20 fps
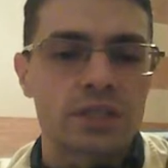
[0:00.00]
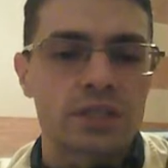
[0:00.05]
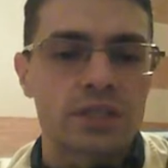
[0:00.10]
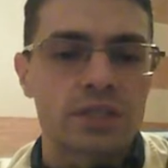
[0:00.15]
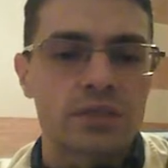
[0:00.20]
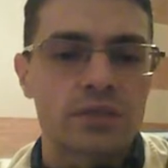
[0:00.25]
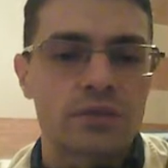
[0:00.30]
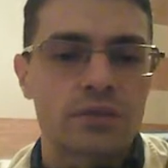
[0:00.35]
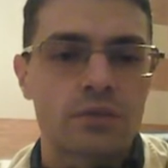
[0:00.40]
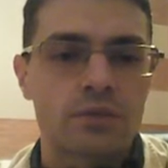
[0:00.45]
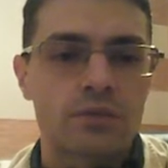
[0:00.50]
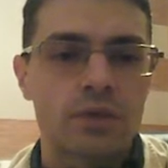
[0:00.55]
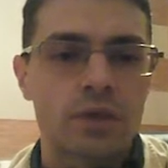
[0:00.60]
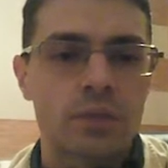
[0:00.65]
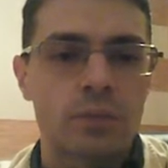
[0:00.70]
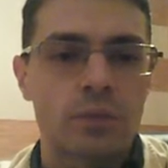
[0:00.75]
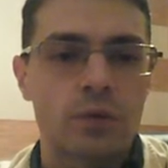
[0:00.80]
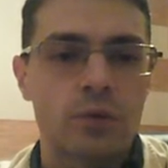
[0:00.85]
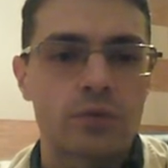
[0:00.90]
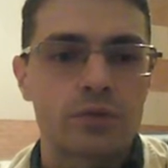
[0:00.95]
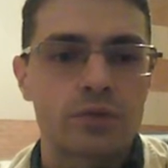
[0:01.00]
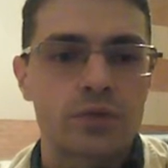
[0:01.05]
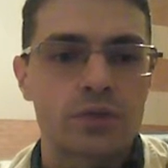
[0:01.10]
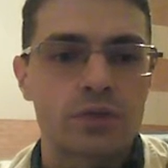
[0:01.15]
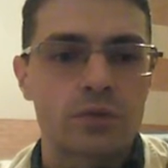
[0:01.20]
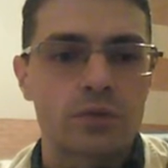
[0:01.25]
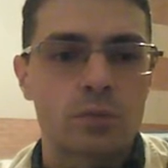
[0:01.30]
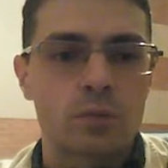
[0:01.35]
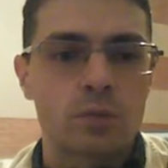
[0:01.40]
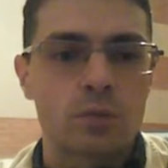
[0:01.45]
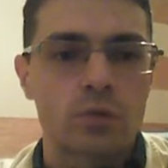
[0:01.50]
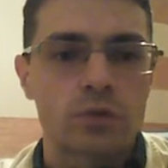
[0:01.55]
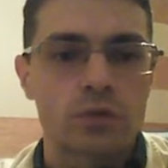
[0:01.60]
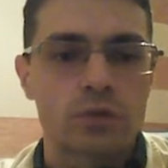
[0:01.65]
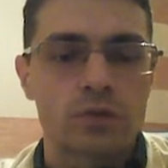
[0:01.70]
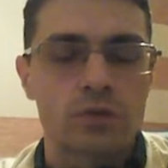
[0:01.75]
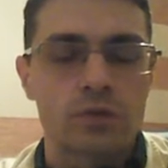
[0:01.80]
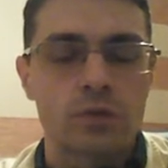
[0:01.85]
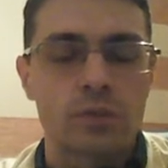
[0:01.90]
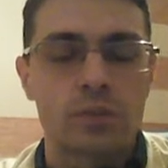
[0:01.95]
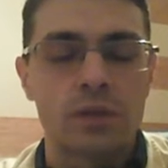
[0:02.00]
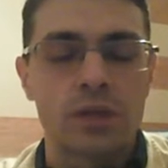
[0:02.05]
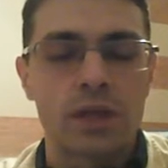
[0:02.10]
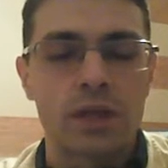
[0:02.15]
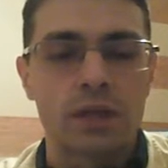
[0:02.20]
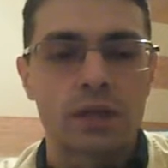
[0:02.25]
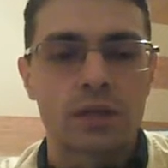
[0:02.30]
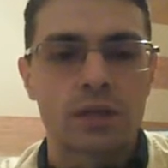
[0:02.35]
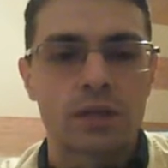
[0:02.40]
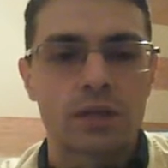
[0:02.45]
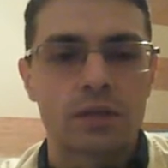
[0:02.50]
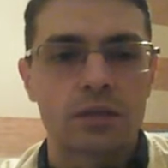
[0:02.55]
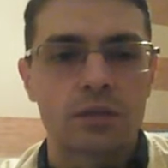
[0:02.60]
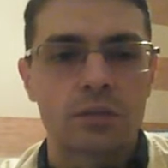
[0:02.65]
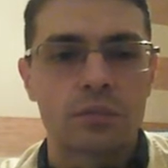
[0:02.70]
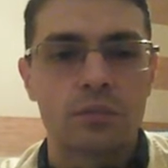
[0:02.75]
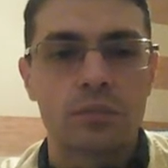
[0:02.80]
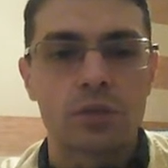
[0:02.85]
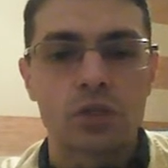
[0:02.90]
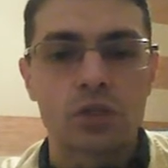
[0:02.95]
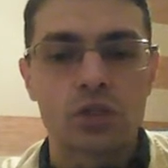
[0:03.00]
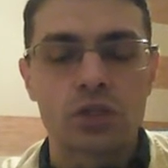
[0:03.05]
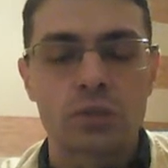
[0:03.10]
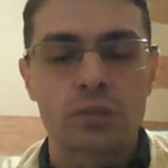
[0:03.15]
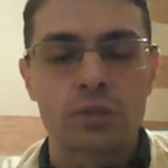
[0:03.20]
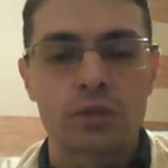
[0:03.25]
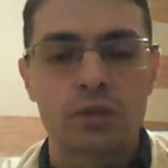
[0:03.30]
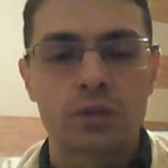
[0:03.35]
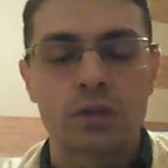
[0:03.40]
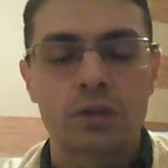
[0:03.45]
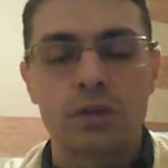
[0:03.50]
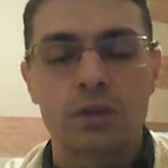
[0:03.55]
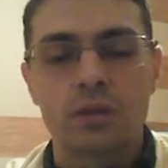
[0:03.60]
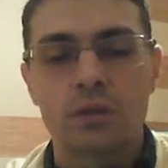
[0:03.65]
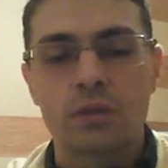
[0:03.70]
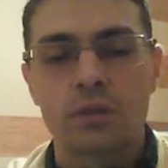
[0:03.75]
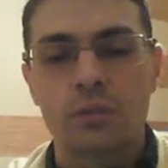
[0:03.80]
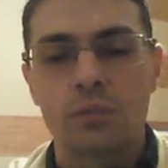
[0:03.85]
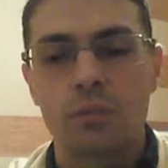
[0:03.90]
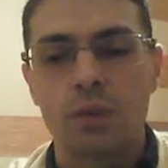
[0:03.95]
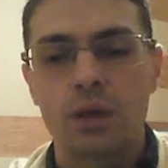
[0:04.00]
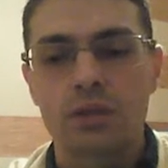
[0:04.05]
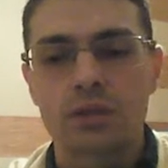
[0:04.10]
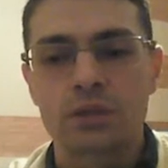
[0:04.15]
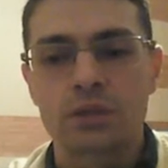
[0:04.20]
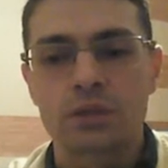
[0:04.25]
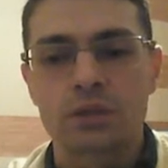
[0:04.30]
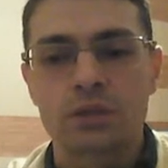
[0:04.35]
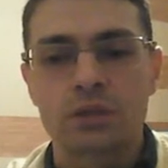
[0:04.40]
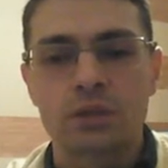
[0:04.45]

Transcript: has 3 pawns versus the black bishop, but